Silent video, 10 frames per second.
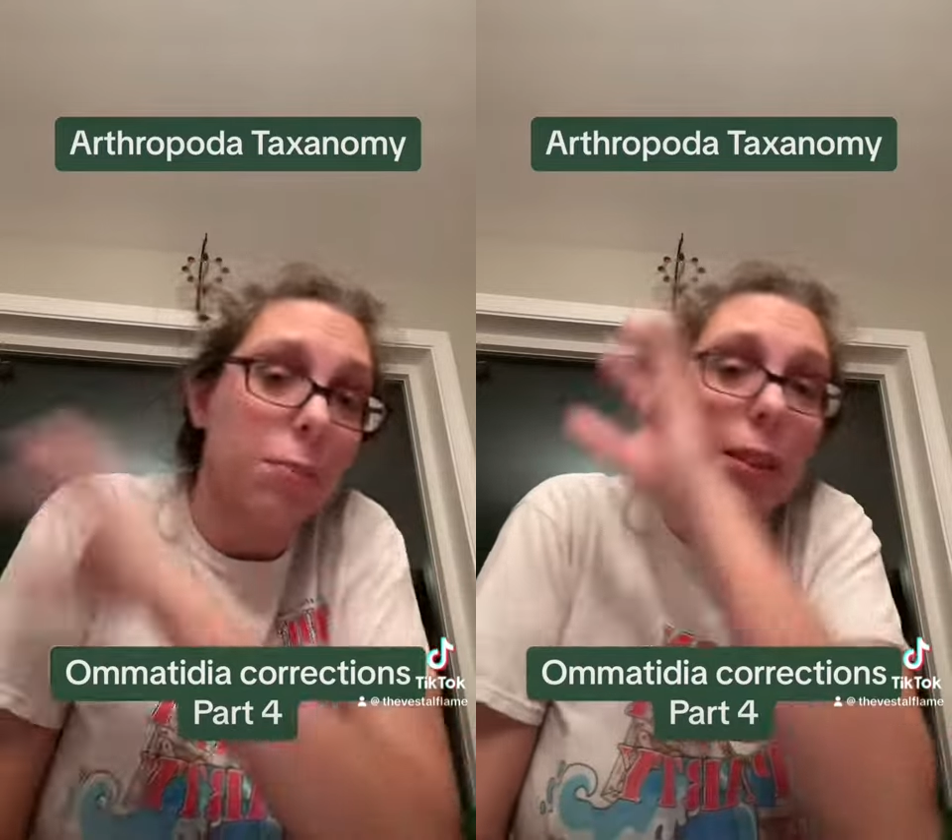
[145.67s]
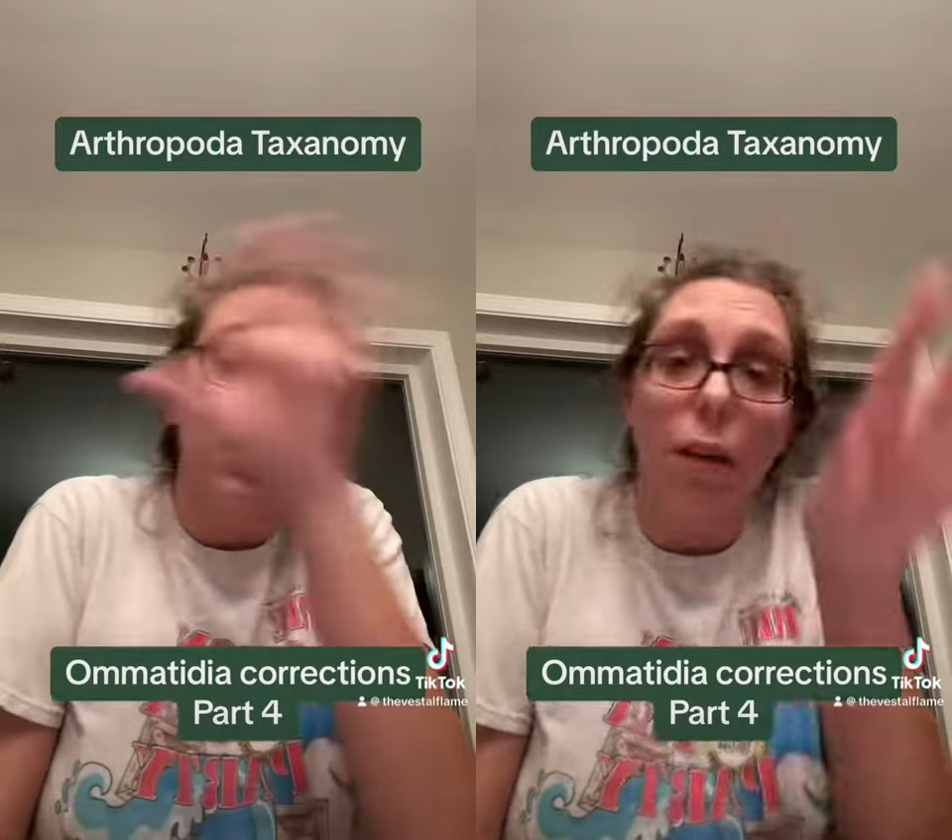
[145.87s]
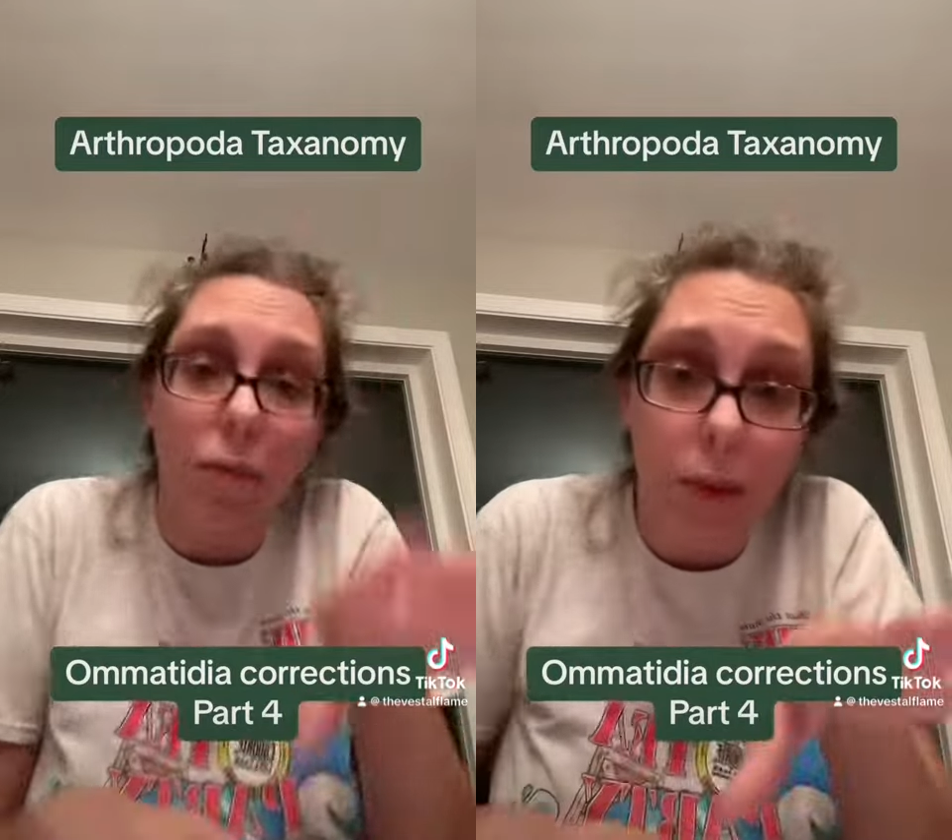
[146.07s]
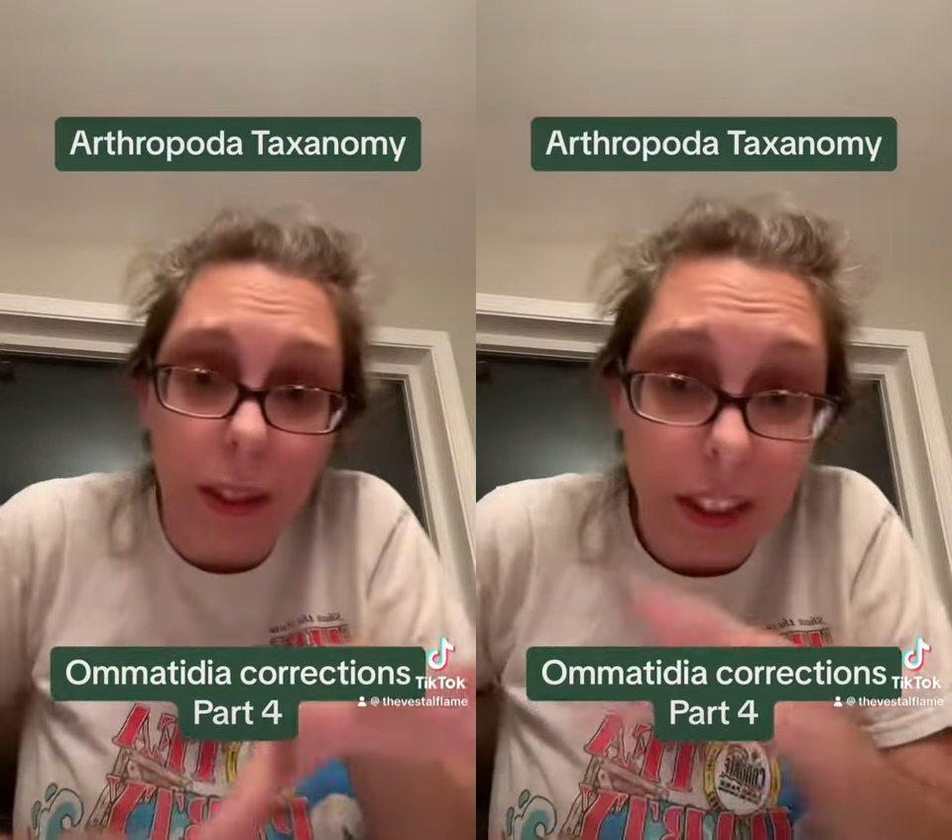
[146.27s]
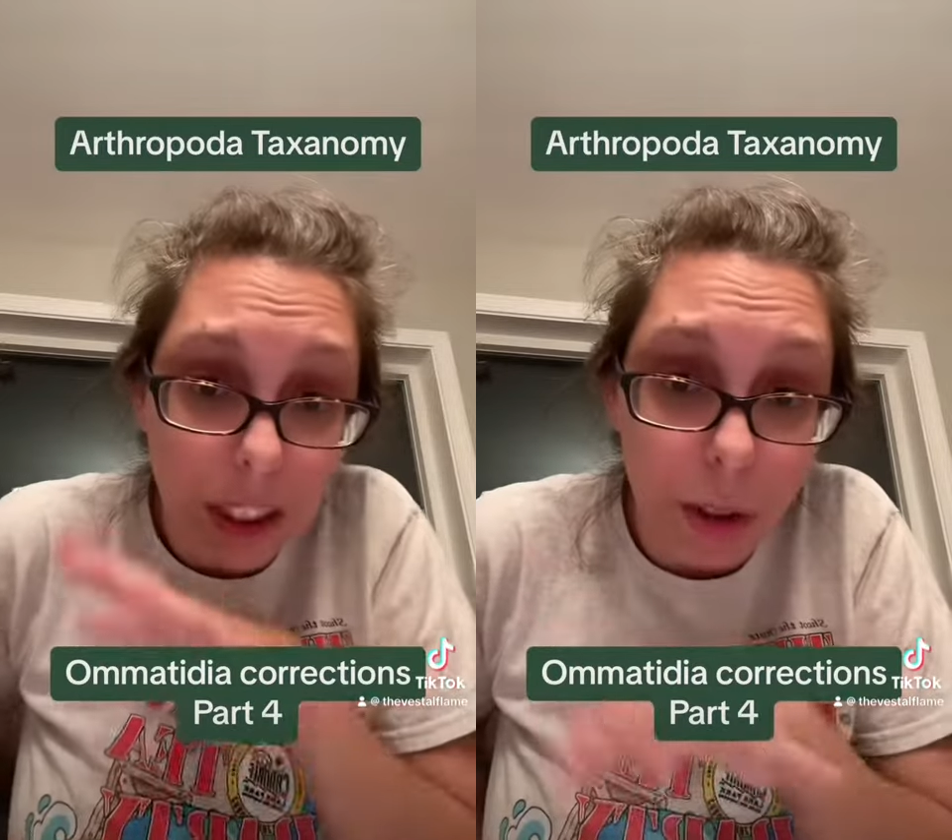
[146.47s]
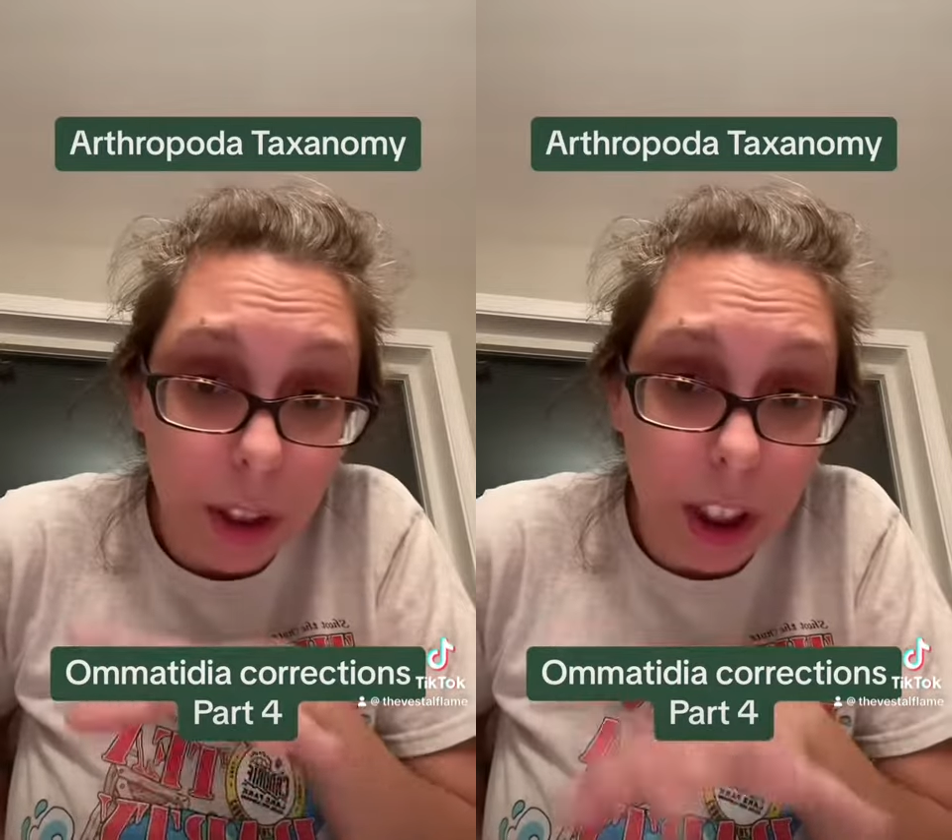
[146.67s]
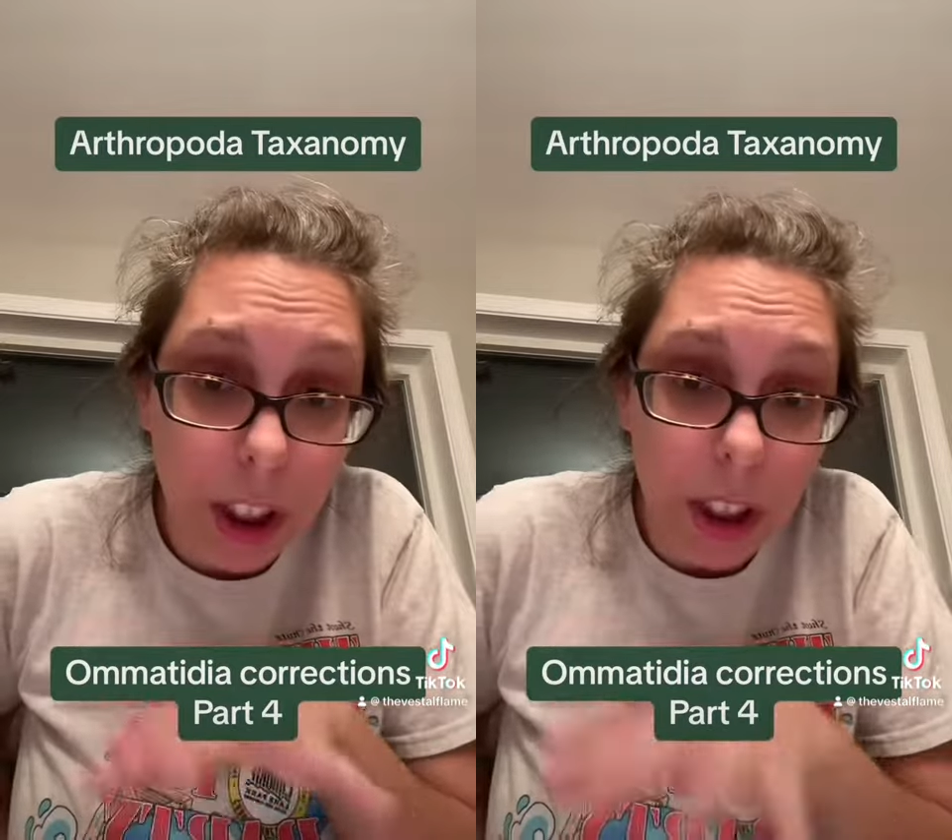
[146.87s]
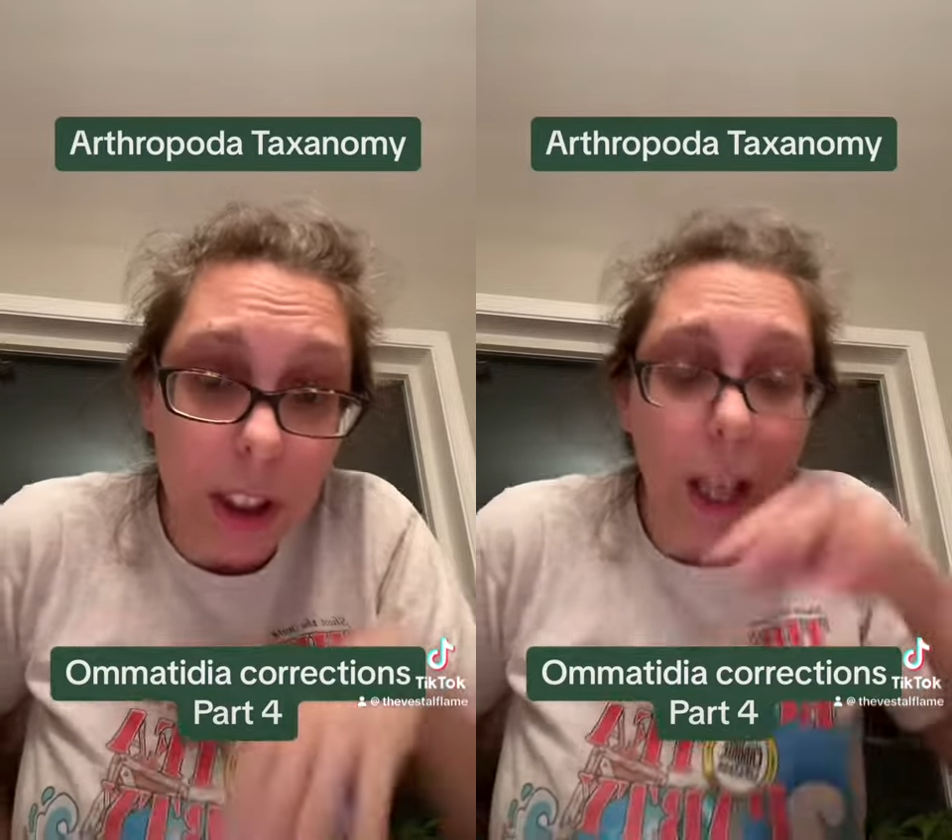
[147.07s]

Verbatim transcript: stuff with the secretions,